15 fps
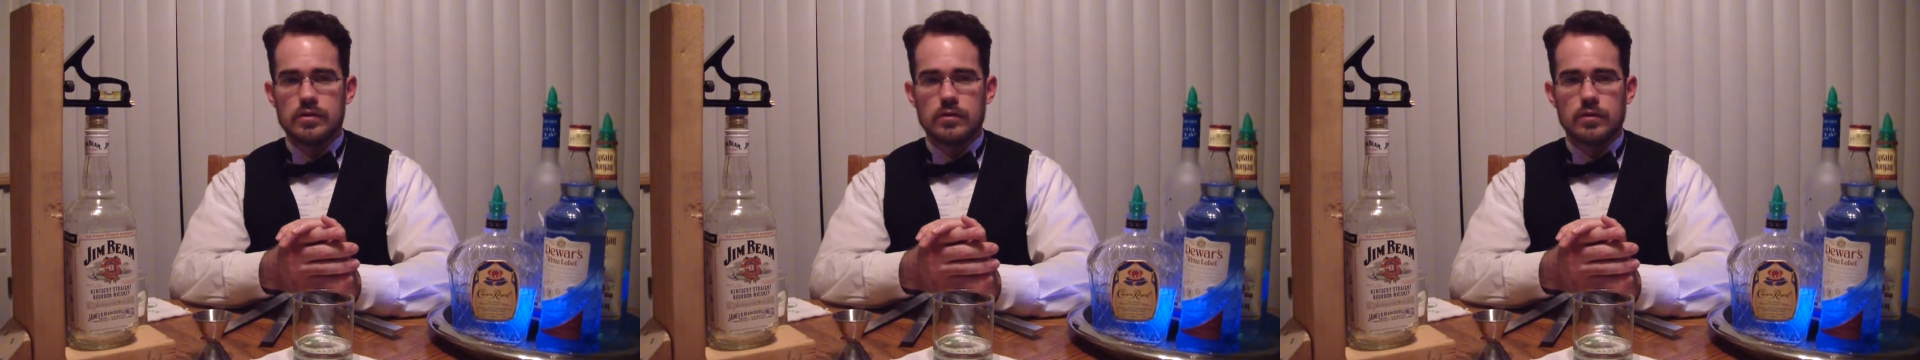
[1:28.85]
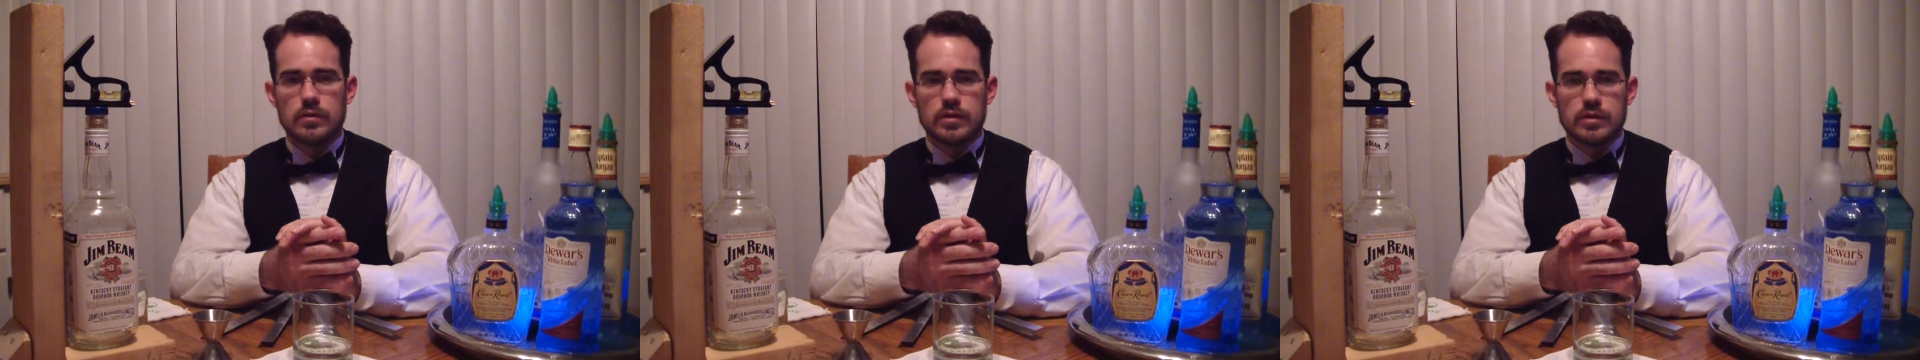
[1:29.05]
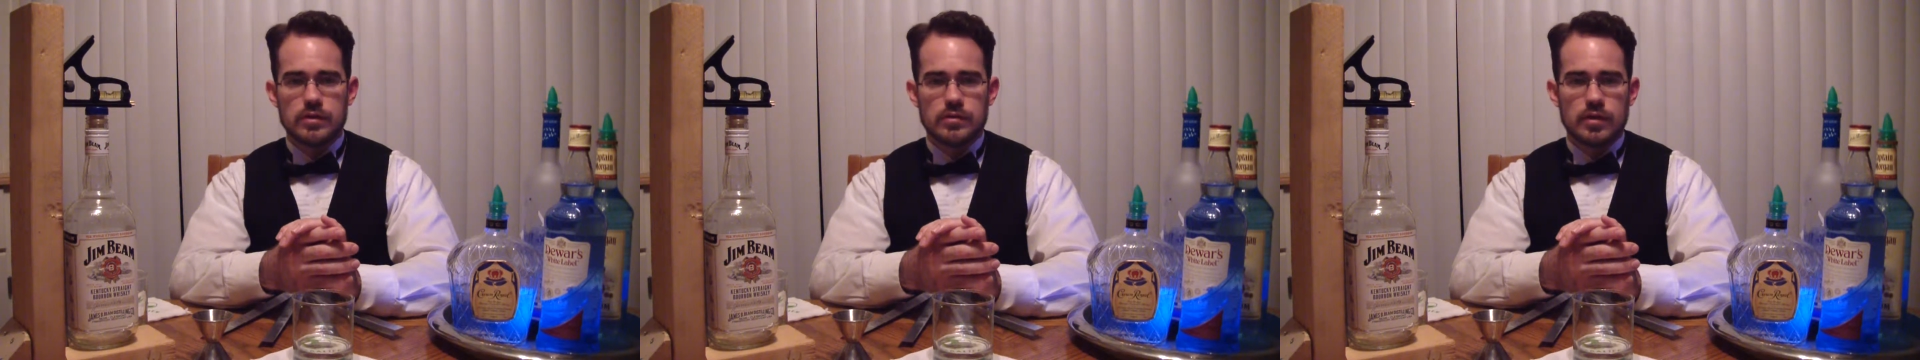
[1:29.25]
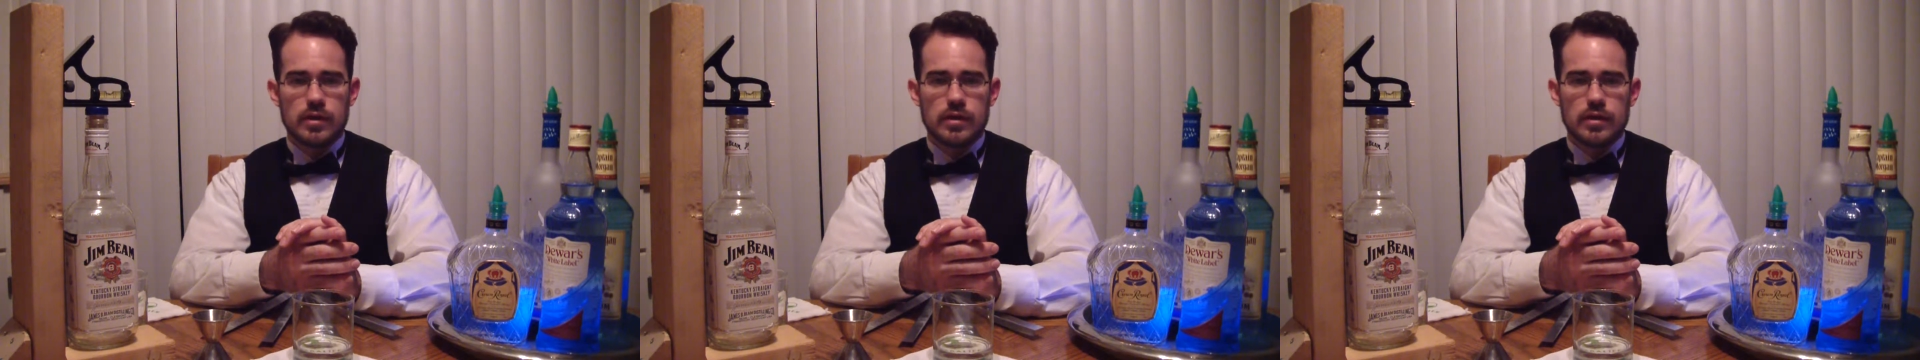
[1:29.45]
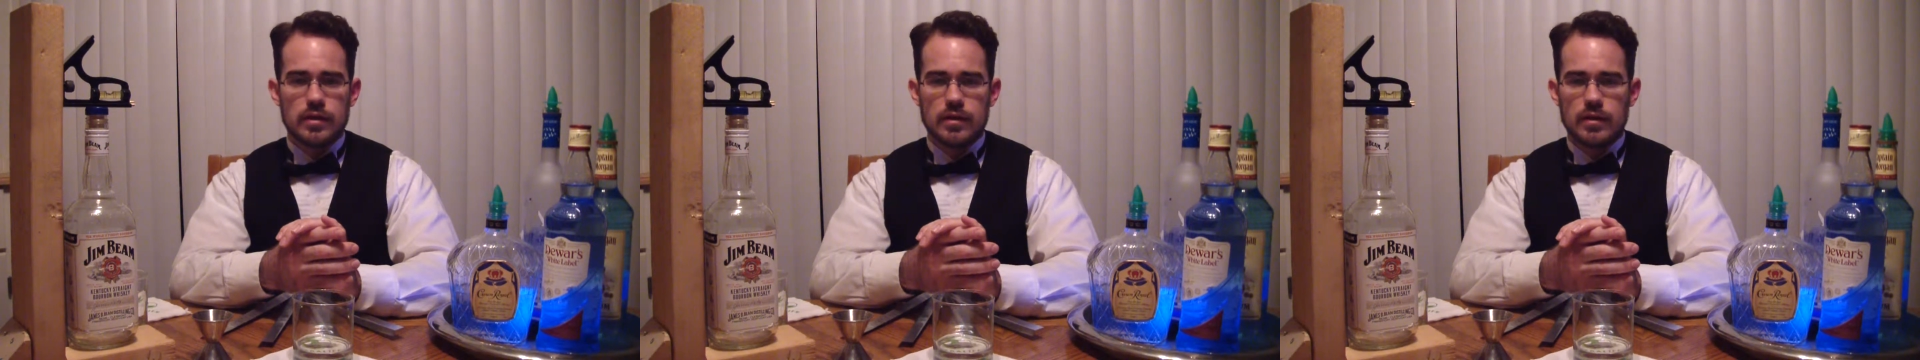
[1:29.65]
order to try
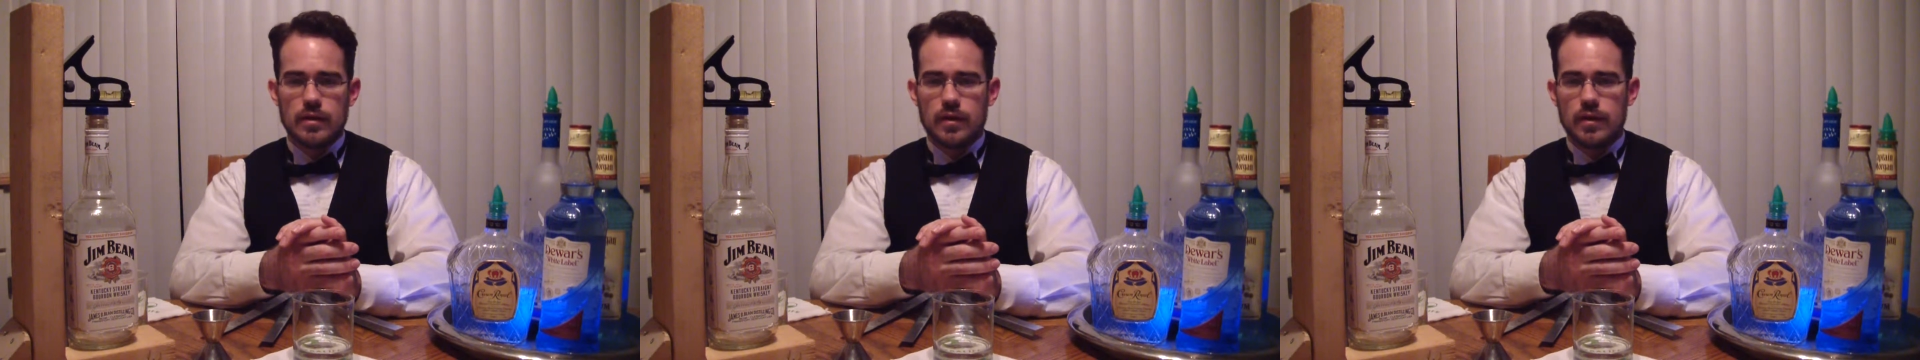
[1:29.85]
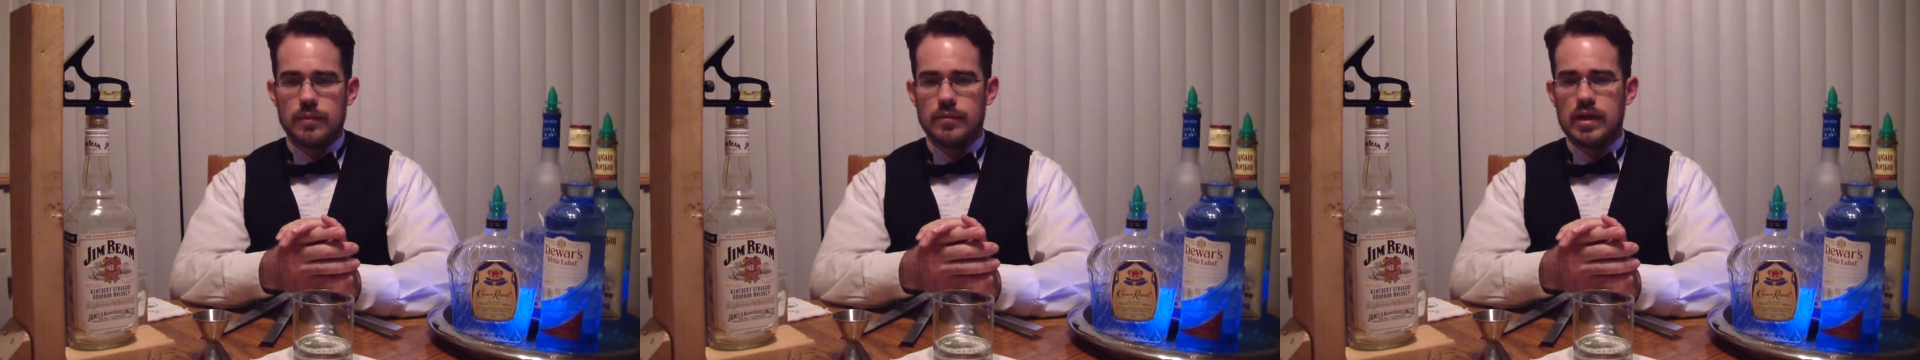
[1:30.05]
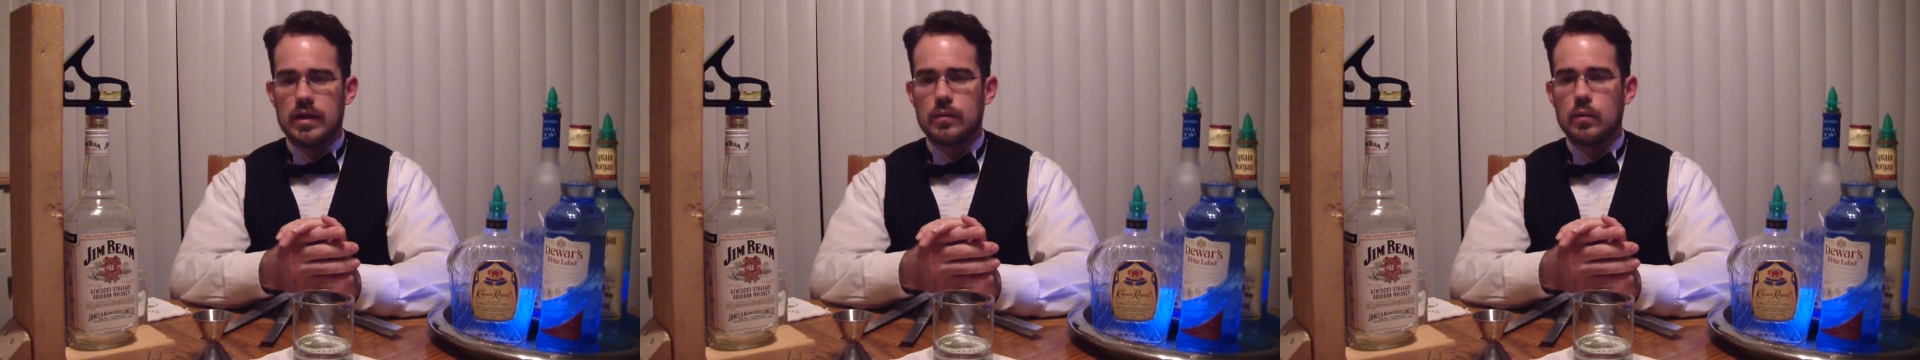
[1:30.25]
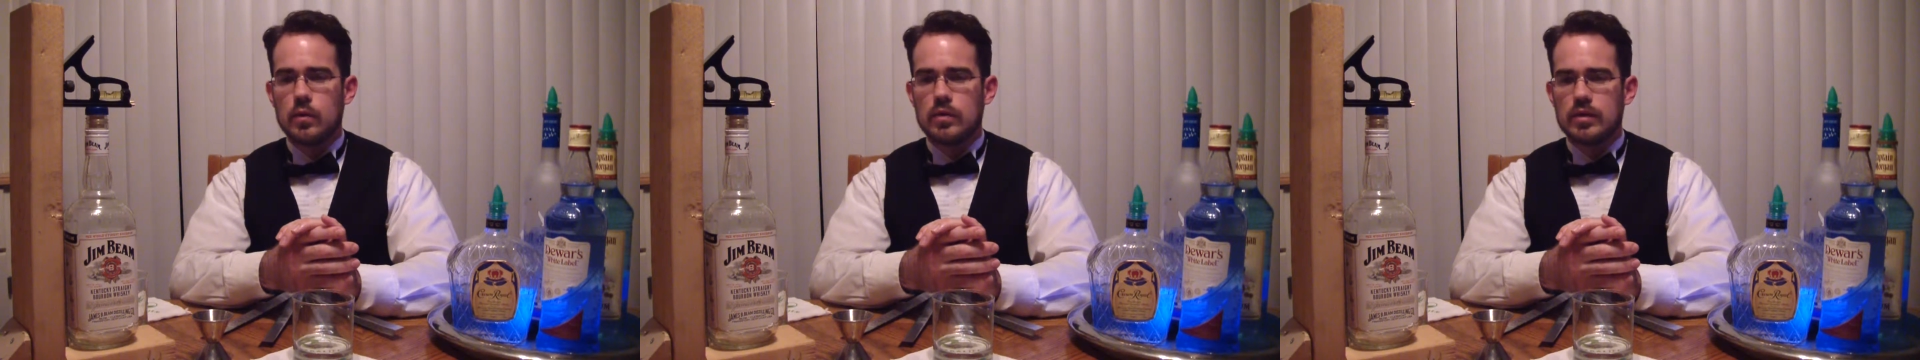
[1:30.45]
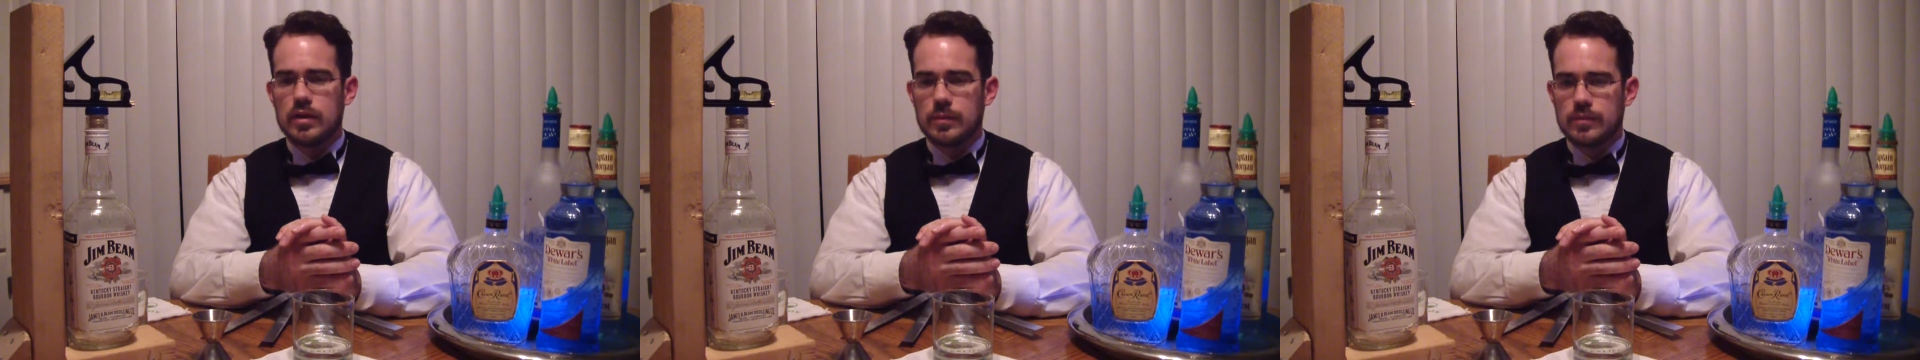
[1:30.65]
to obtain more
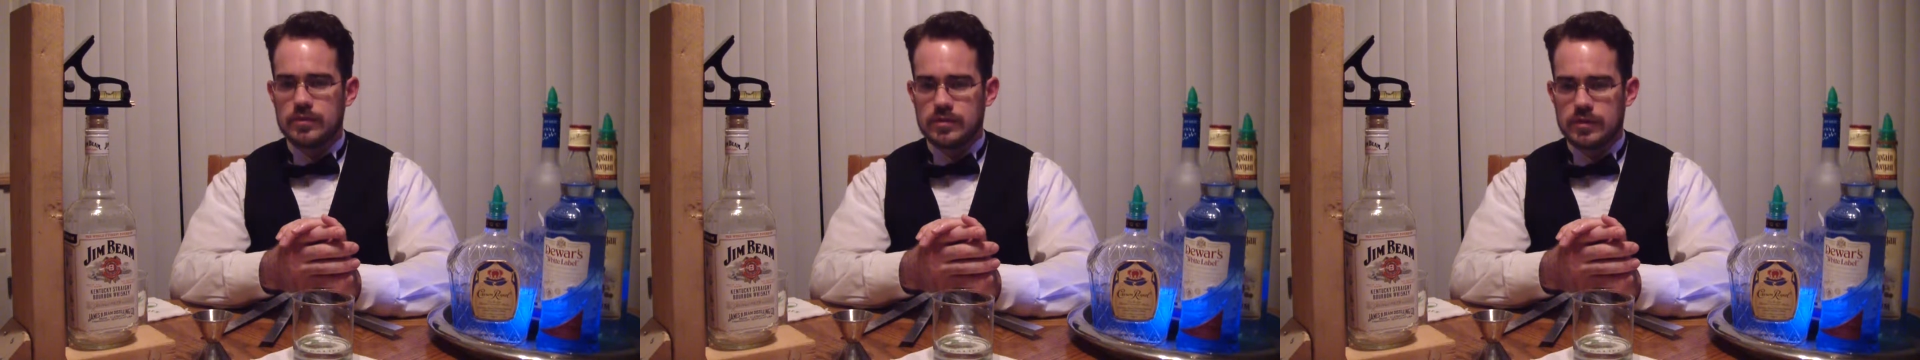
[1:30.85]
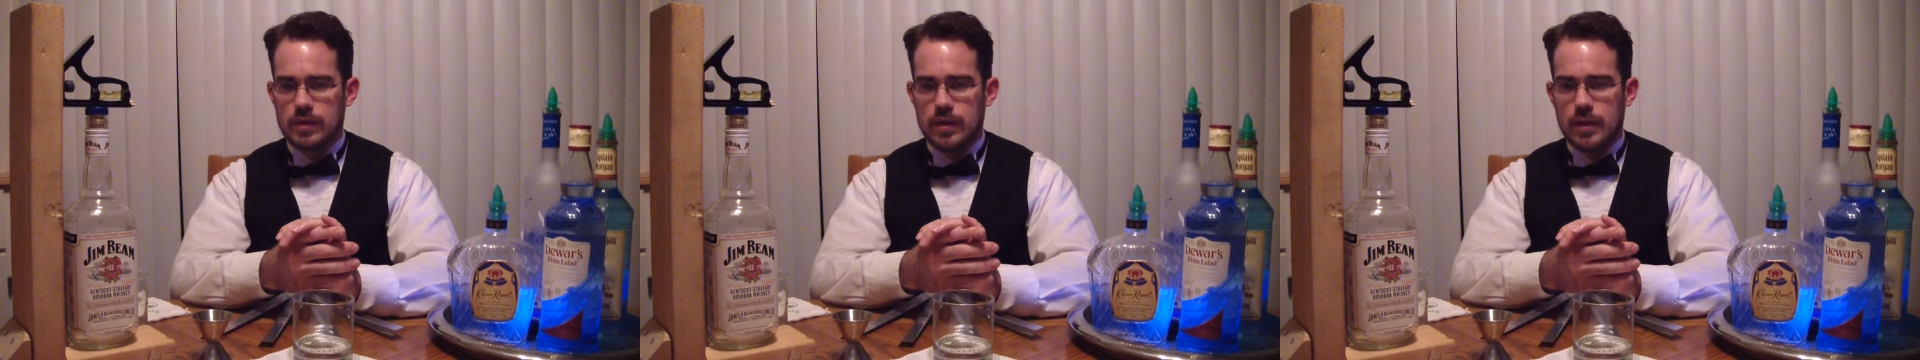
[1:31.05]
tips.